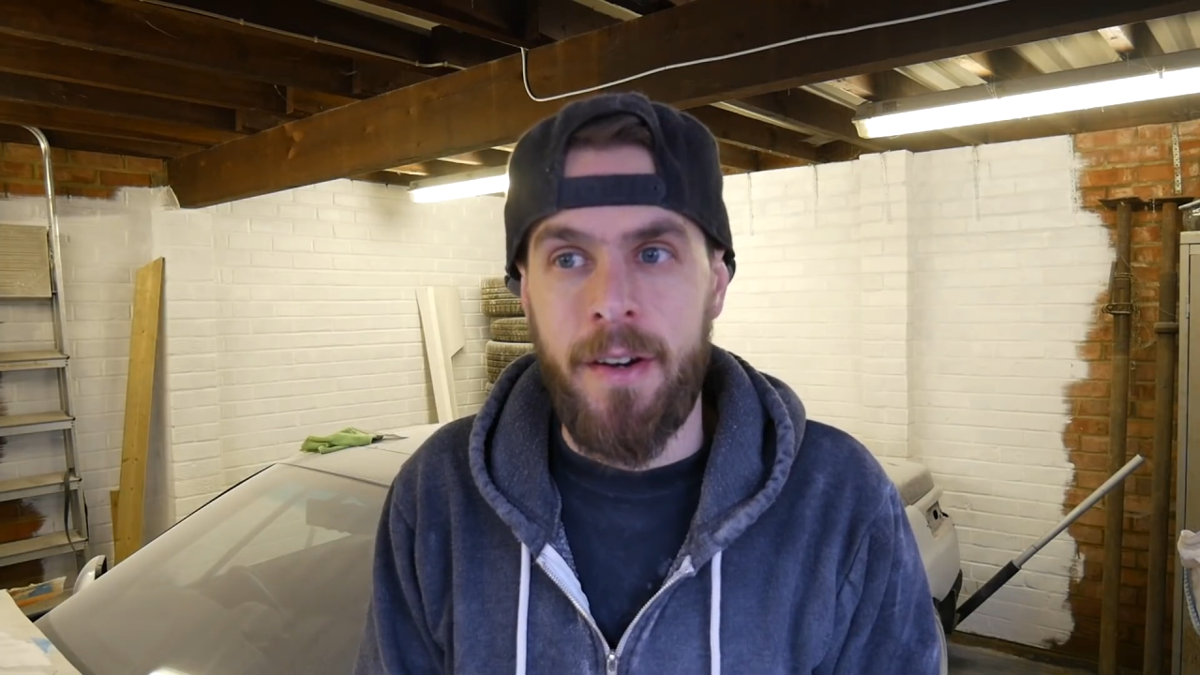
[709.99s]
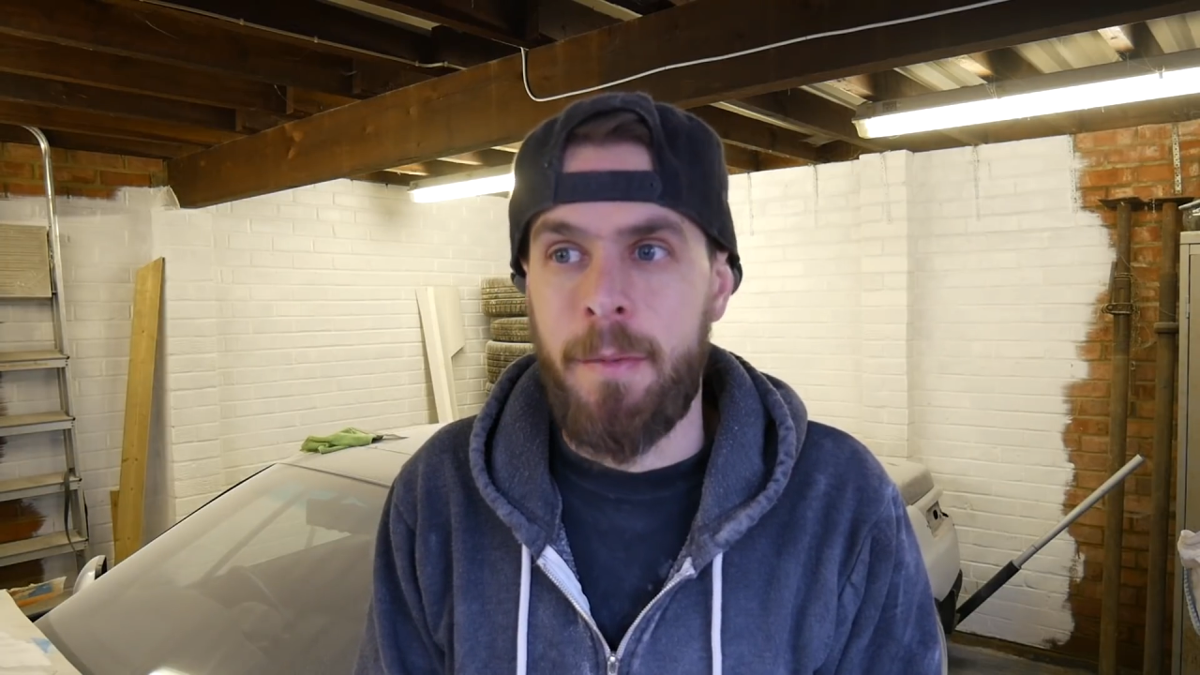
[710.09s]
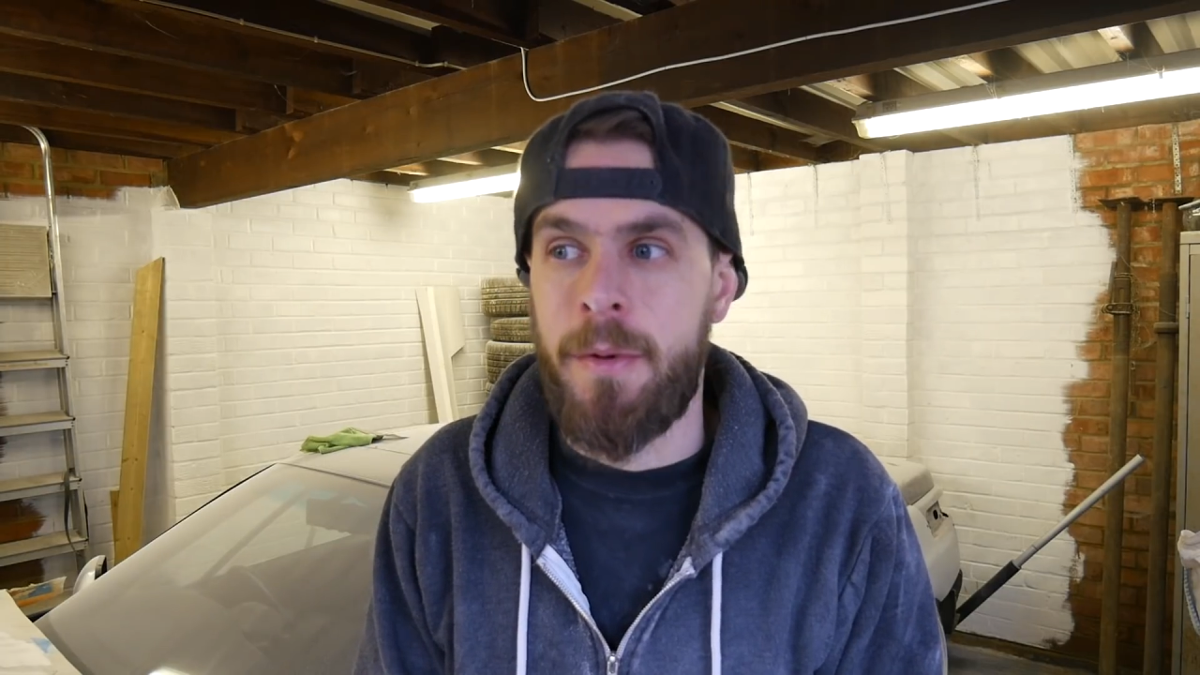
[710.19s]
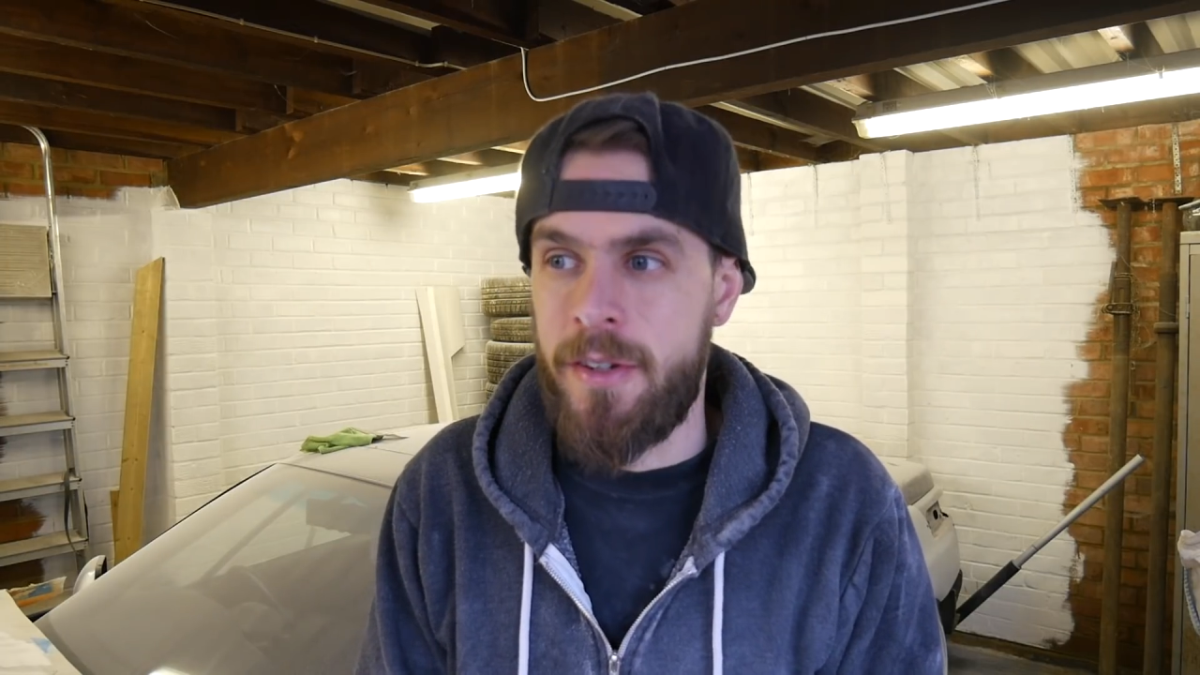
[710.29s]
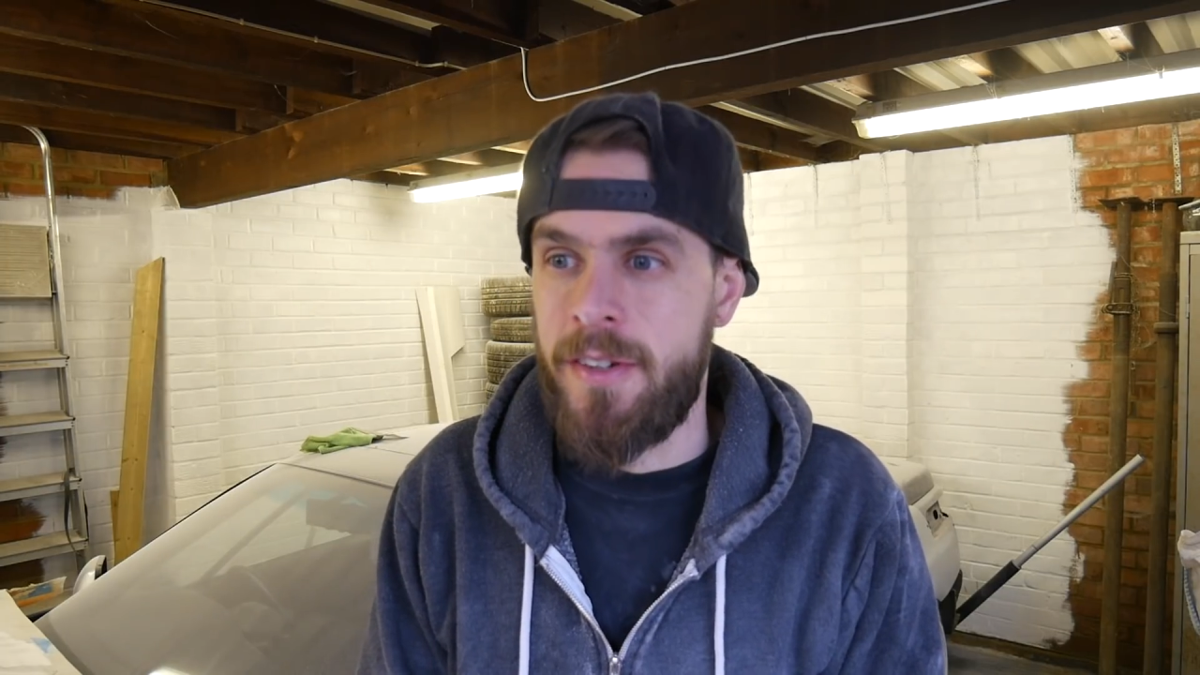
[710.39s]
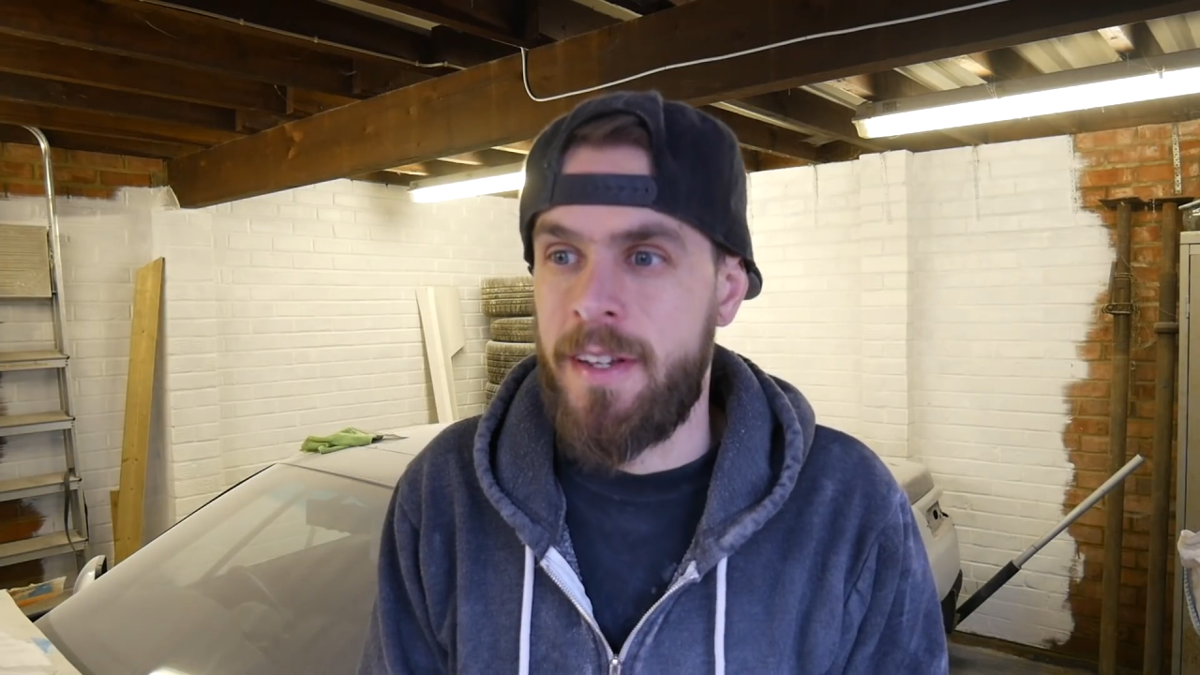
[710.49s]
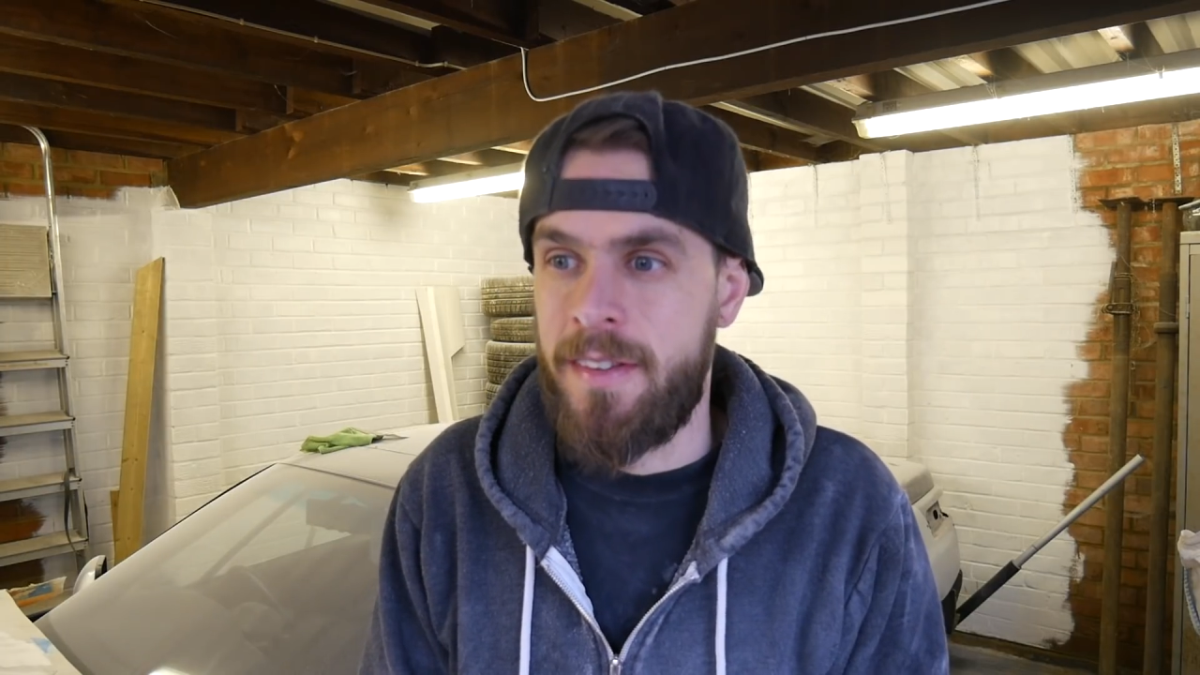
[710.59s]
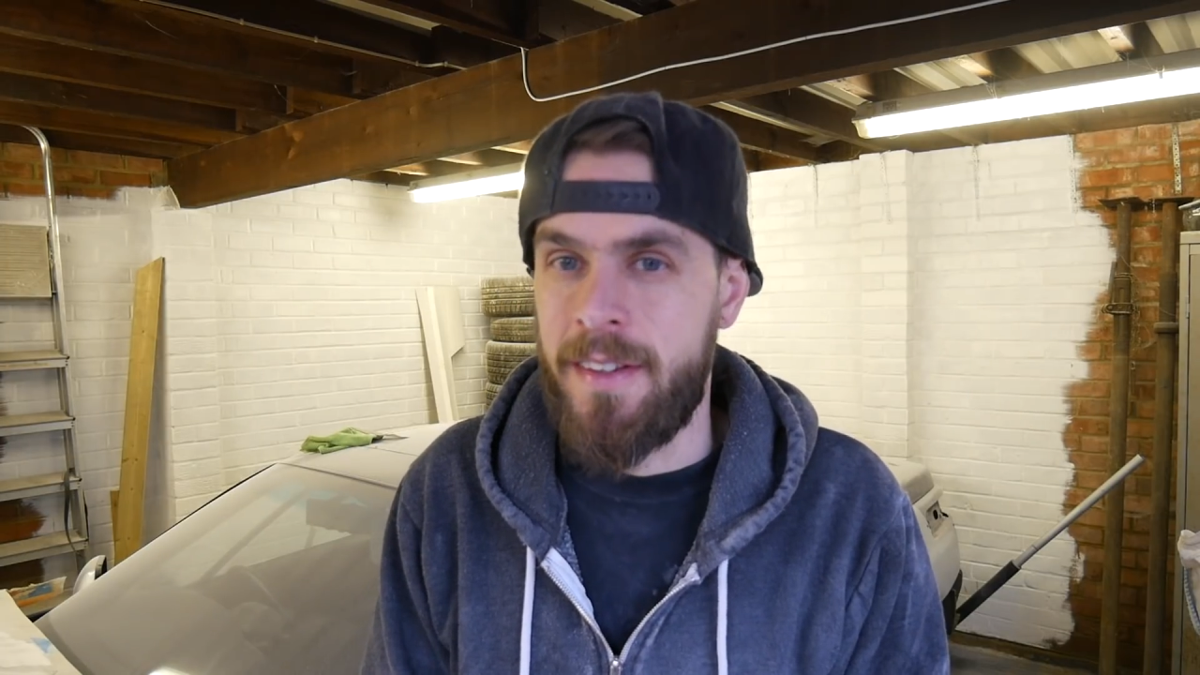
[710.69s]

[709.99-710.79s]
I appreciate